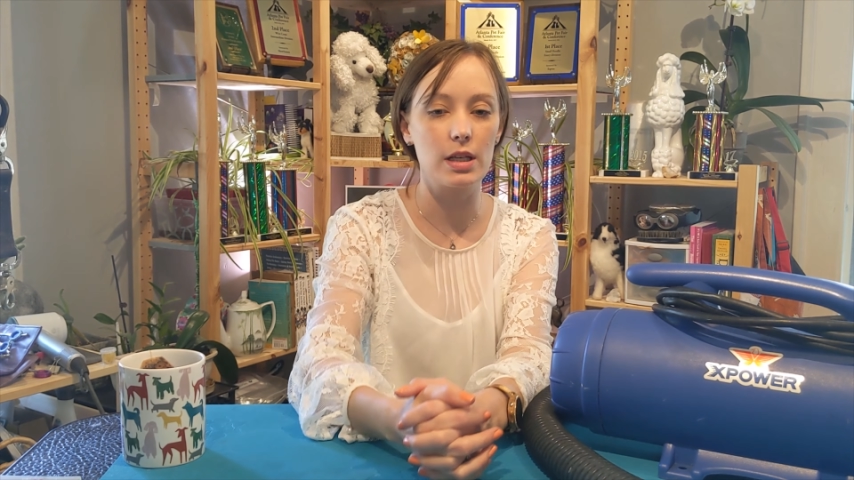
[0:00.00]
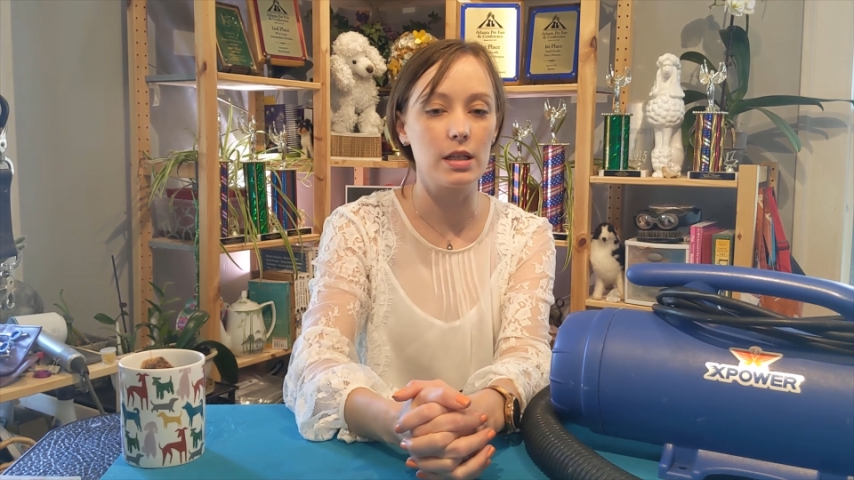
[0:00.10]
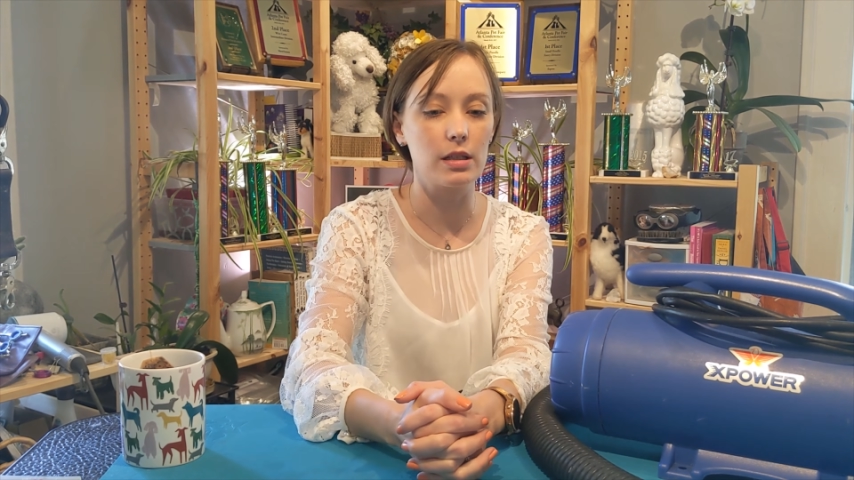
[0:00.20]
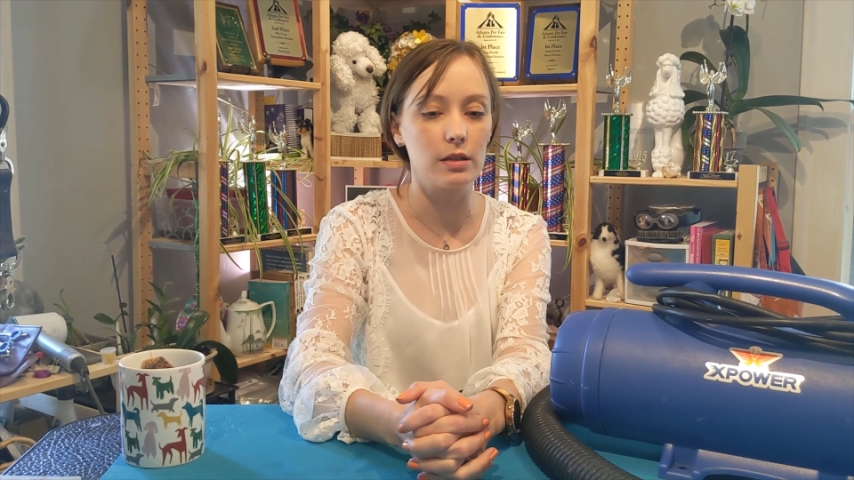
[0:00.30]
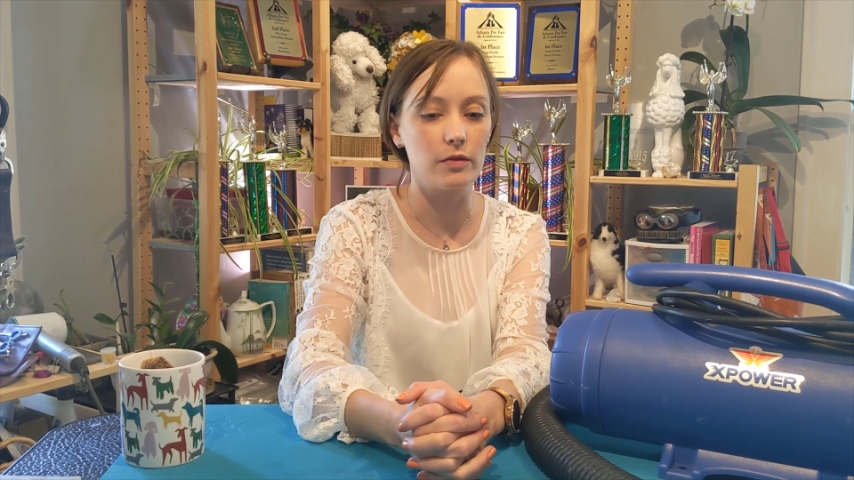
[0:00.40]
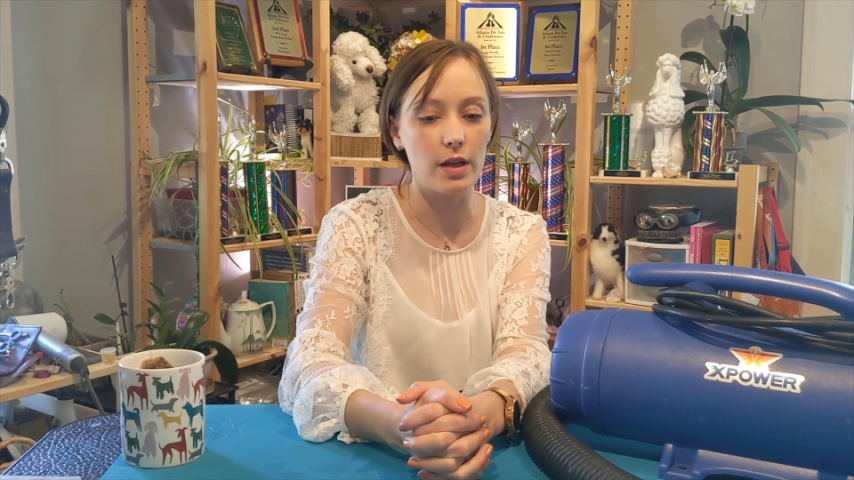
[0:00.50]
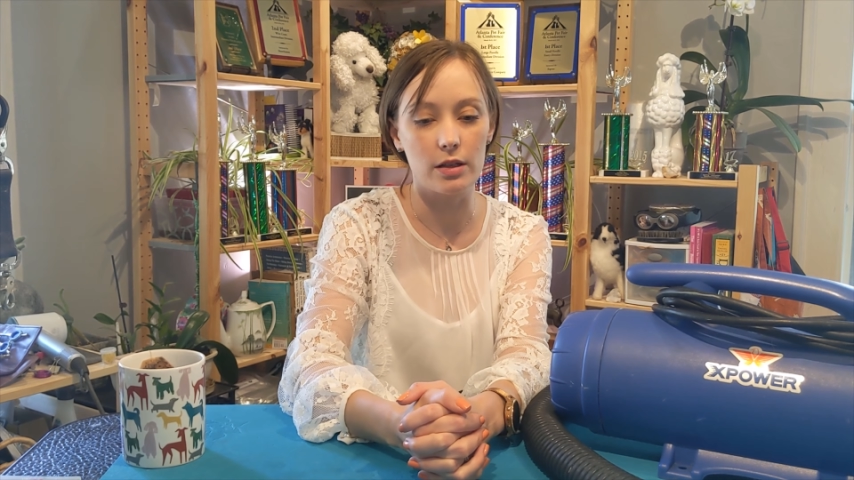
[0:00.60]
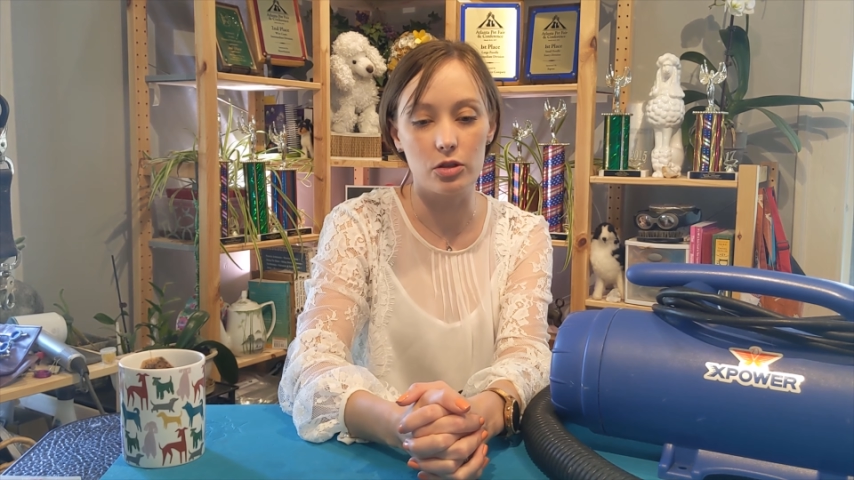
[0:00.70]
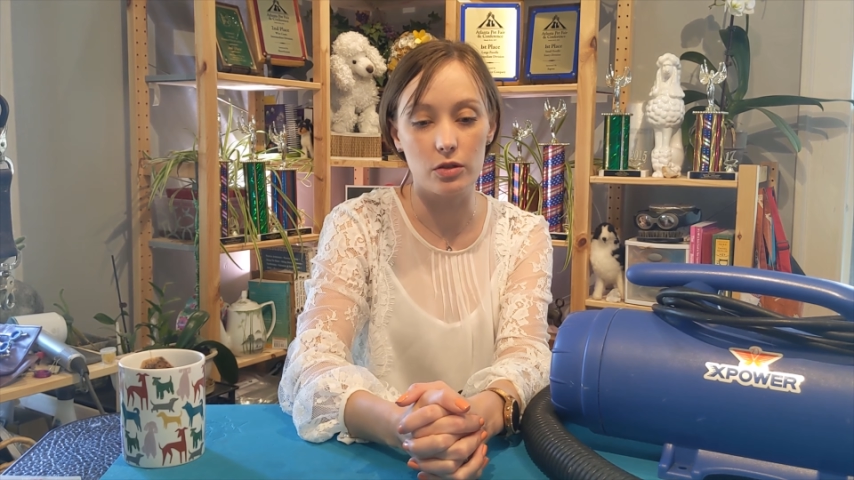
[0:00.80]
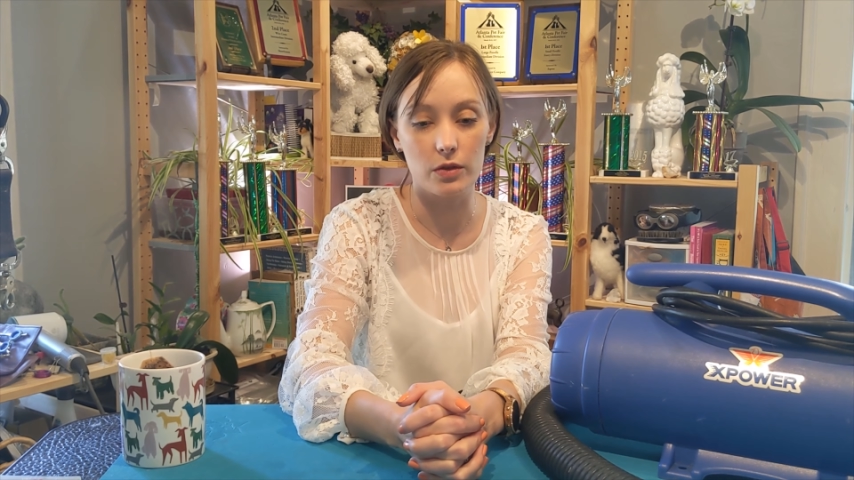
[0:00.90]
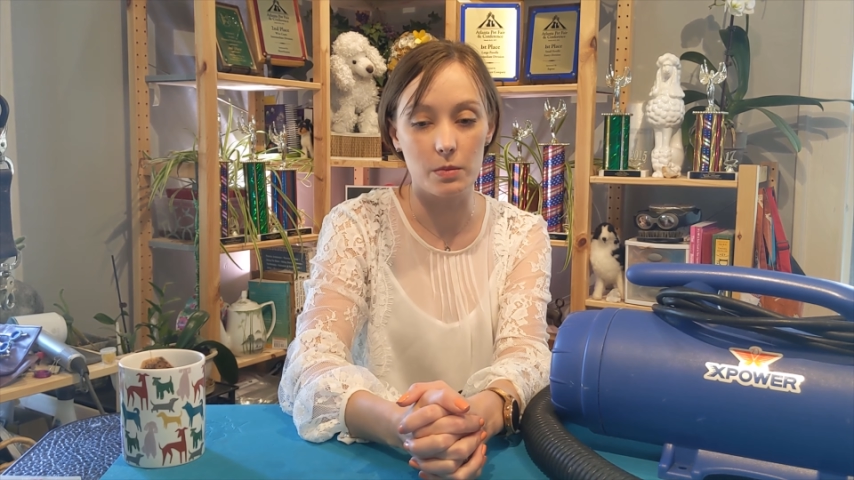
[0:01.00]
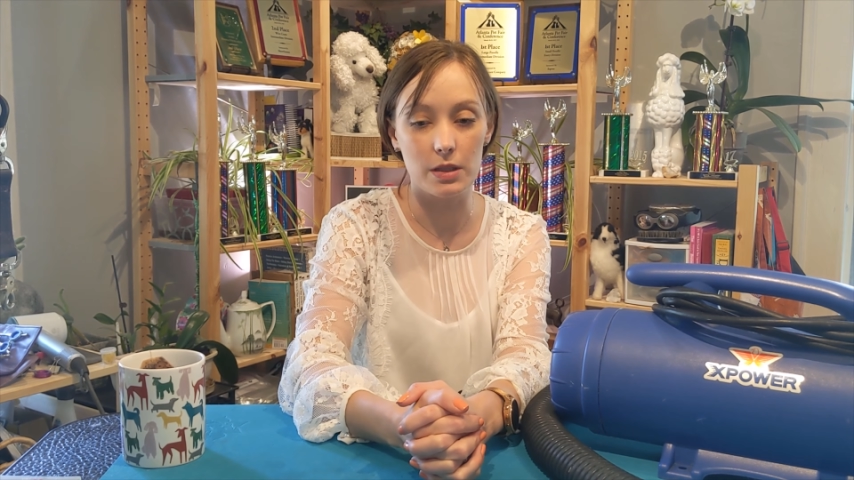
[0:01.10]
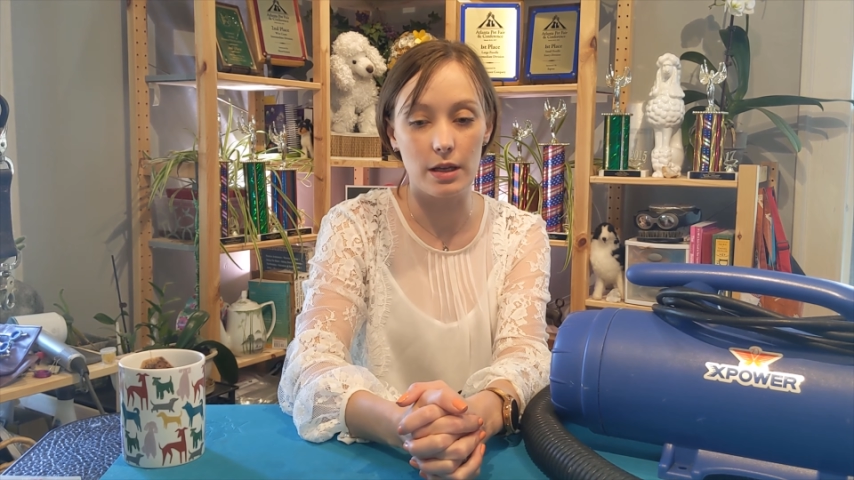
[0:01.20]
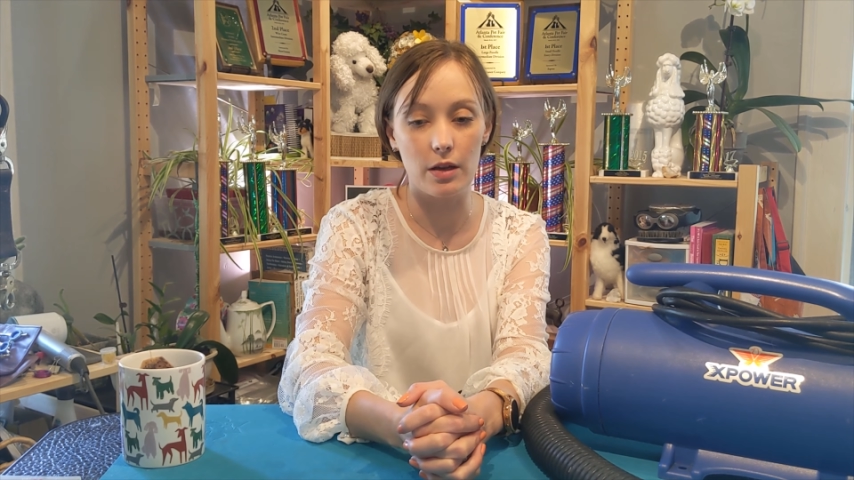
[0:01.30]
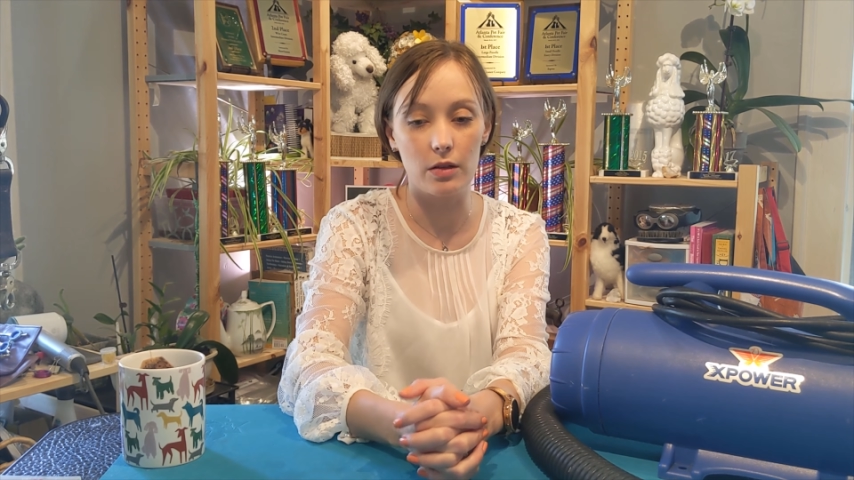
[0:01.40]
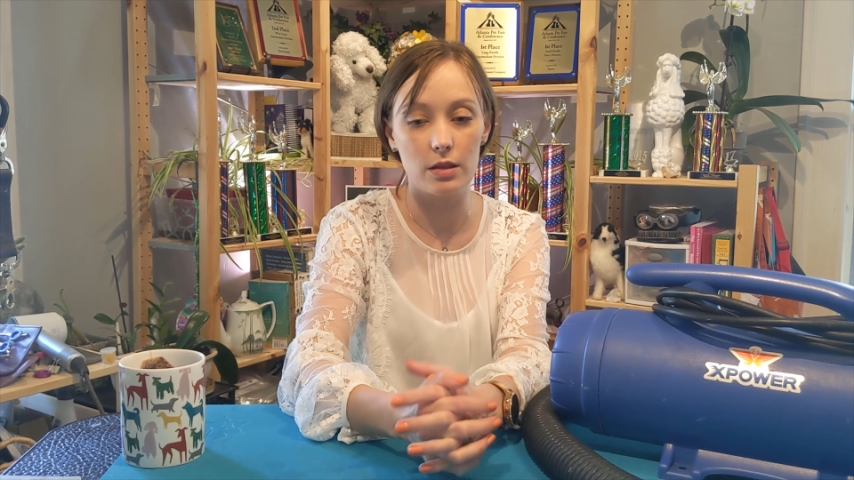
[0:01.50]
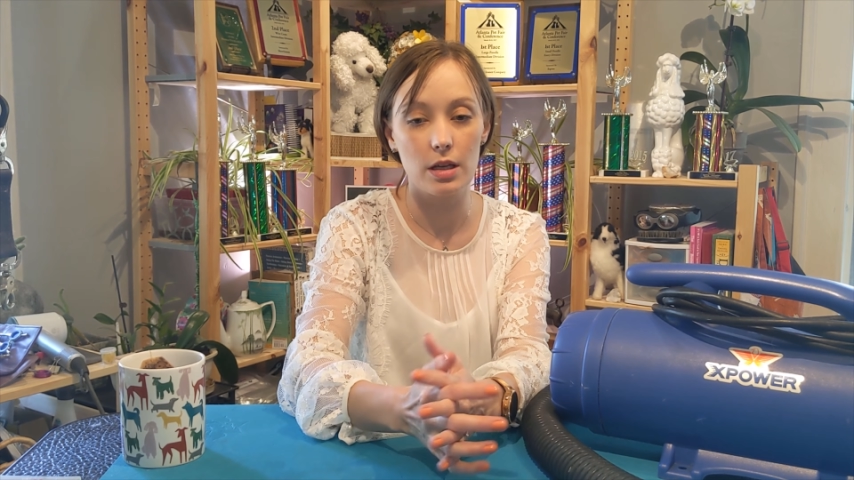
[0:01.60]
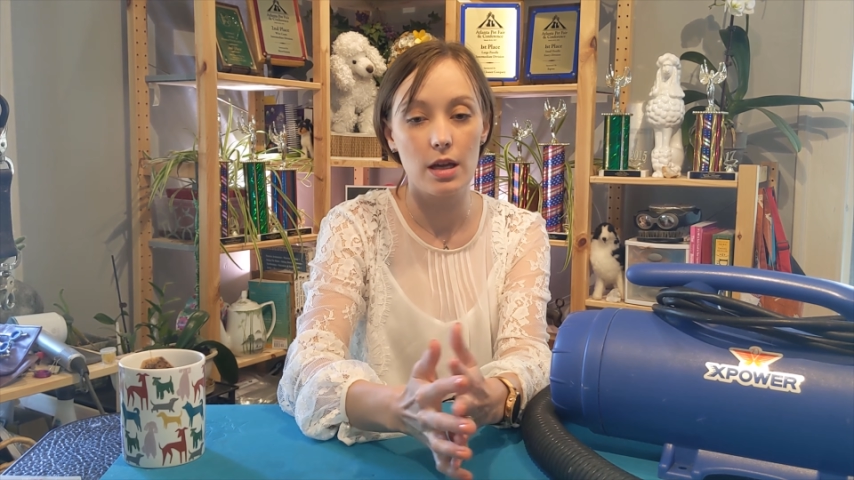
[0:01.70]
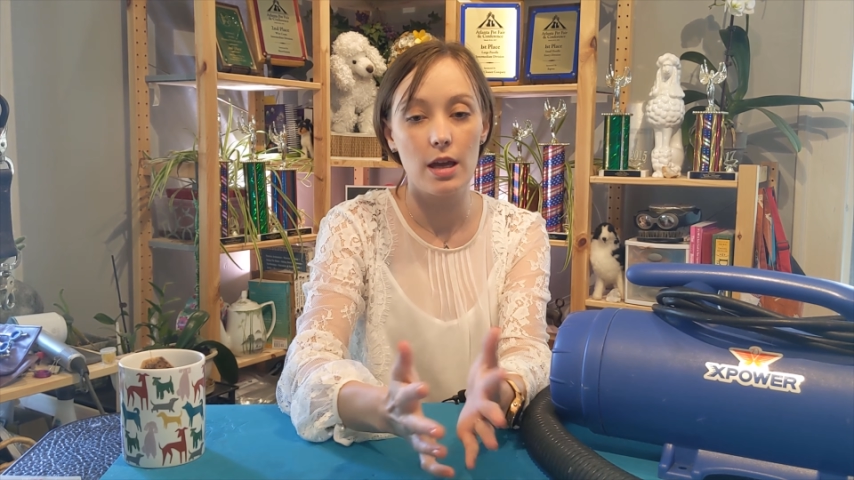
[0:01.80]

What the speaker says: take advantage of some sales.